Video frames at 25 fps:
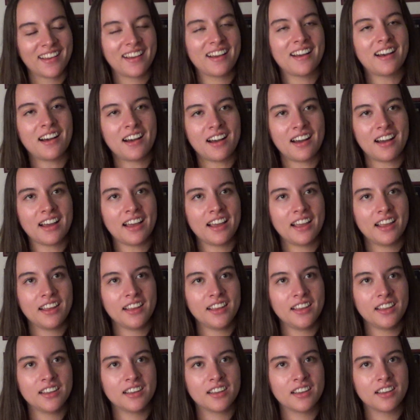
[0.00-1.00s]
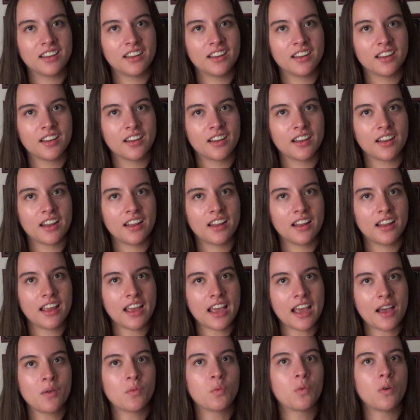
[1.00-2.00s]
I,
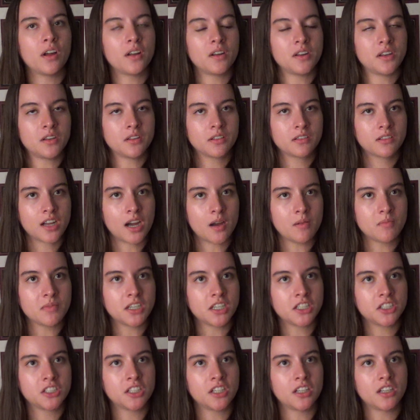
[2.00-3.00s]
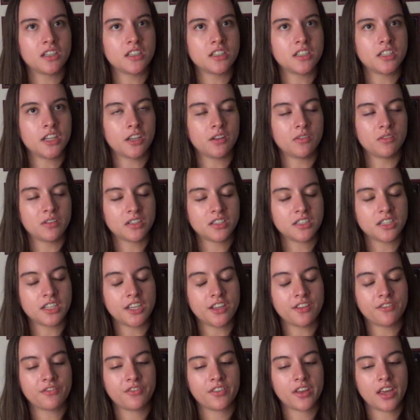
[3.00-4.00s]
at one competition, did
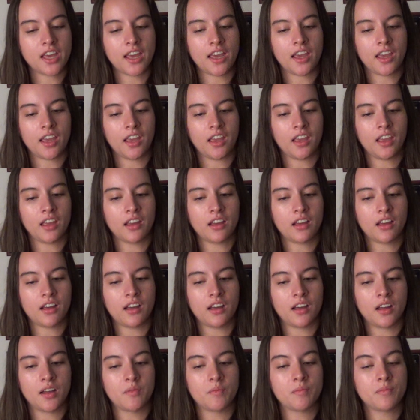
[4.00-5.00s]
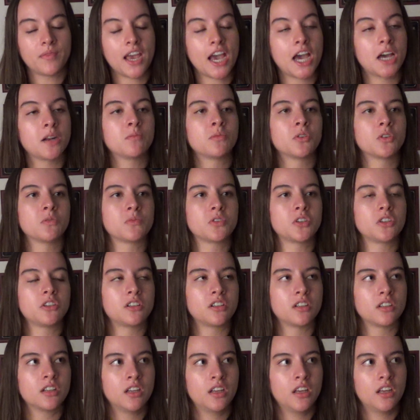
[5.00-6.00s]
receive a
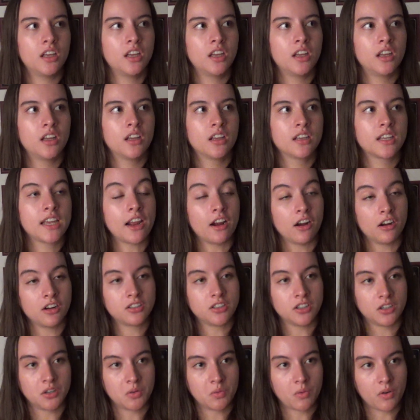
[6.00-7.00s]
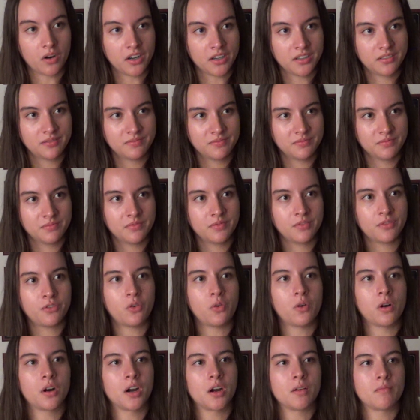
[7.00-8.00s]
Admirable Character Award
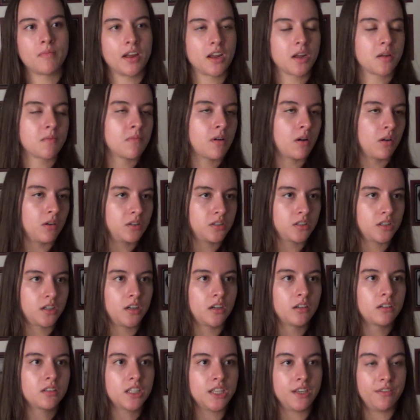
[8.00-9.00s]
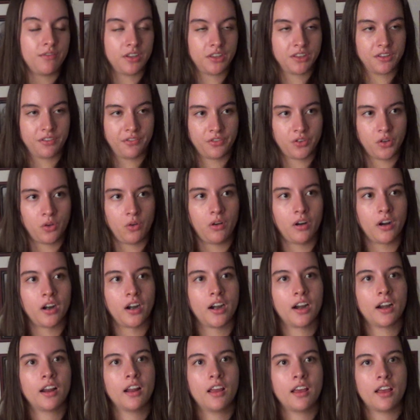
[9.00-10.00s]
for my composure, leaving the
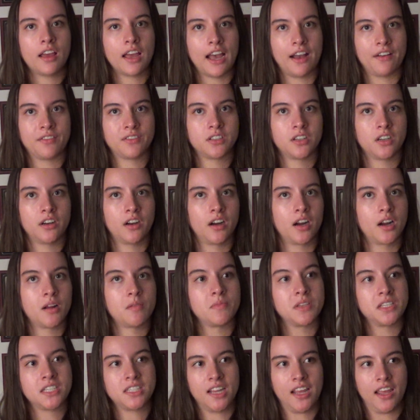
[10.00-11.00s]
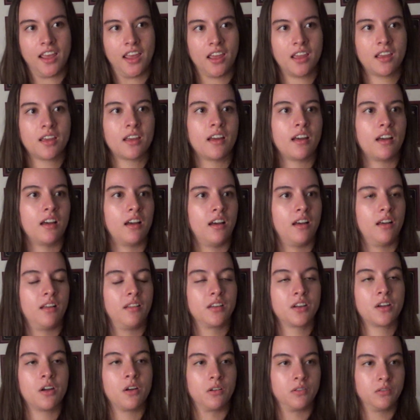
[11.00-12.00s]
floor after a mistake.
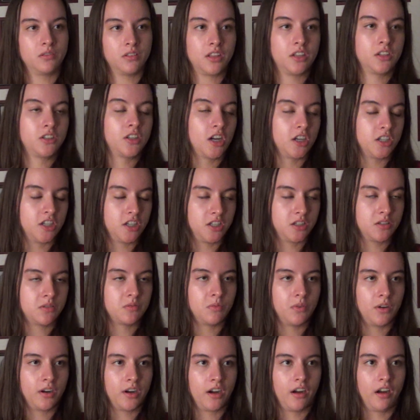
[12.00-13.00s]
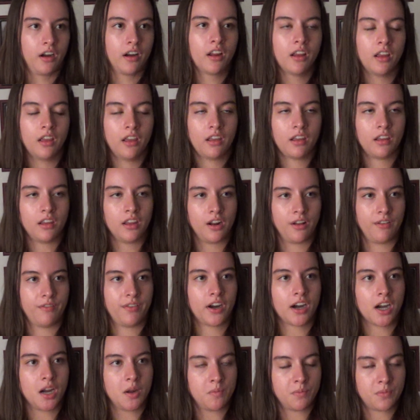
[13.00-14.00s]
The judges were,
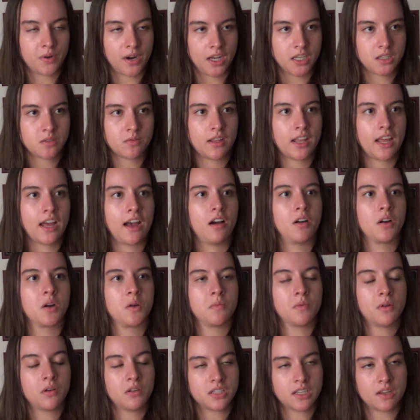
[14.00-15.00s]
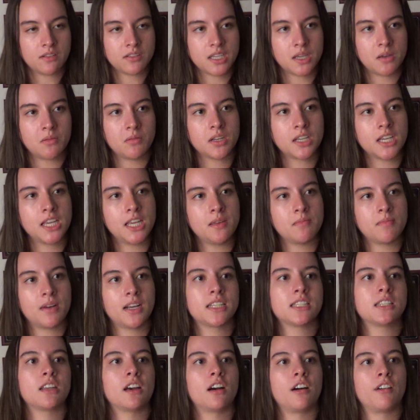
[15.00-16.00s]
very impressed with how composed I was able to keep
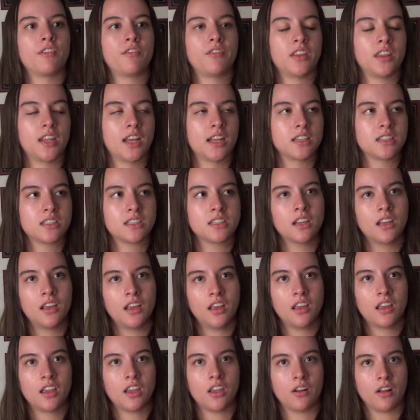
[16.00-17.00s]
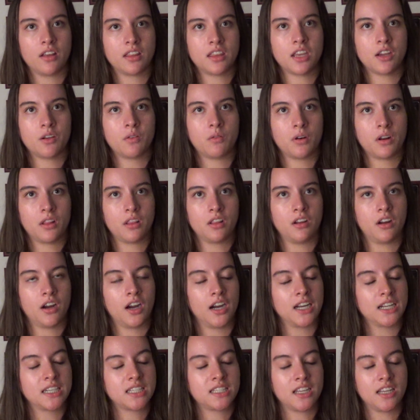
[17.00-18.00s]
myself, and that's, I think one of the
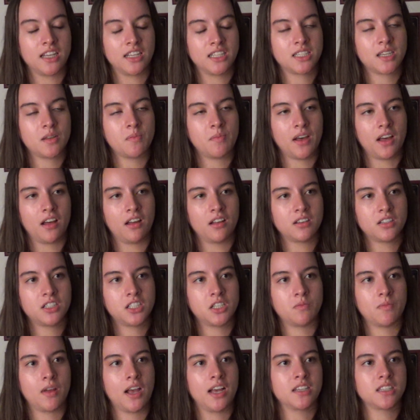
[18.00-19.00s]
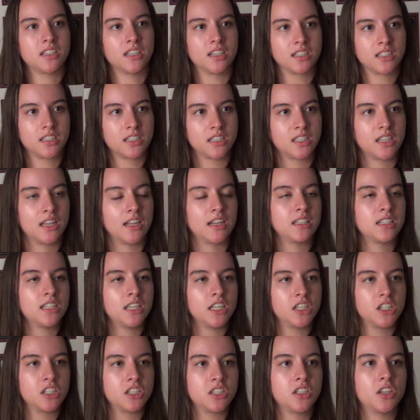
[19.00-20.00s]
greatest things about gymnastics is that it
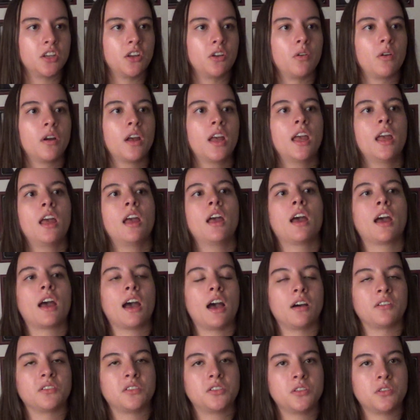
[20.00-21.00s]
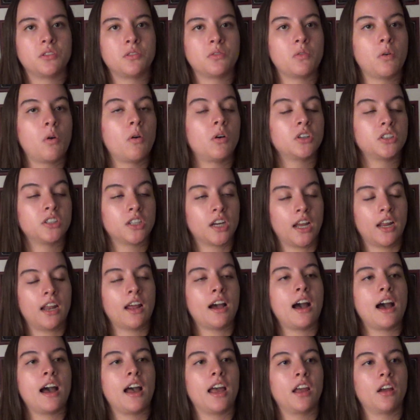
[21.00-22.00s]
teaches you how to hold your head
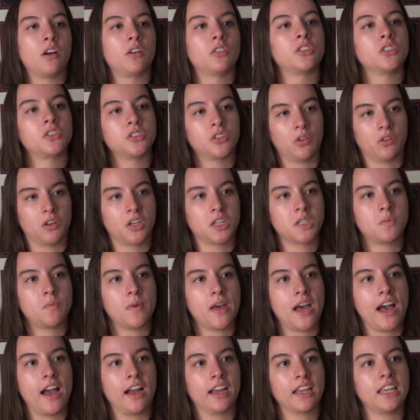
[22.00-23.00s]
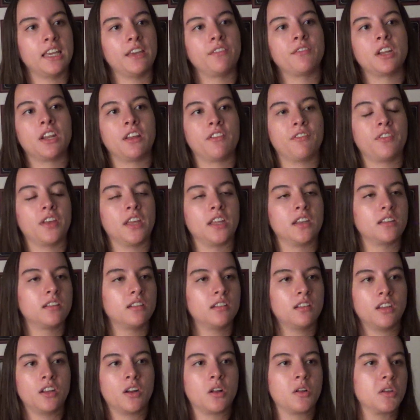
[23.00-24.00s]
high, hold your shoulders back, even if
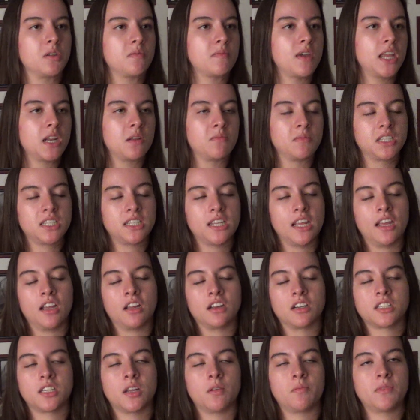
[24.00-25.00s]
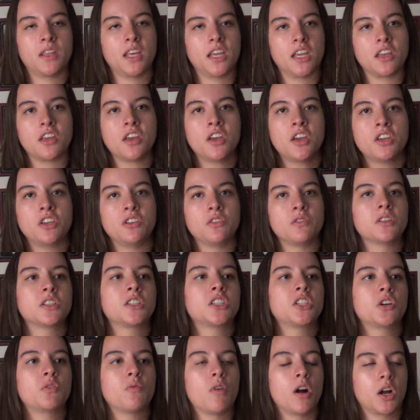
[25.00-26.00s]
you made a mistake or something, you can
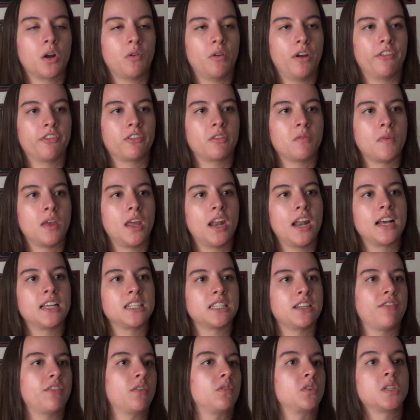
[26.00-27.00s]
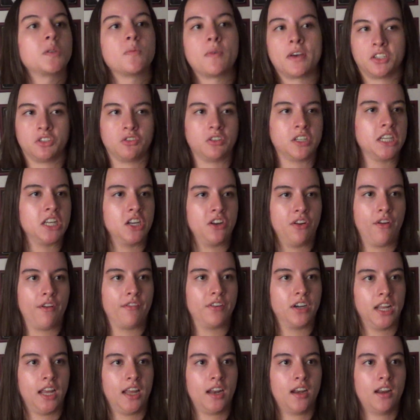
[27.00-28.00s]
still walk away from it as if it was the best routine you ever did.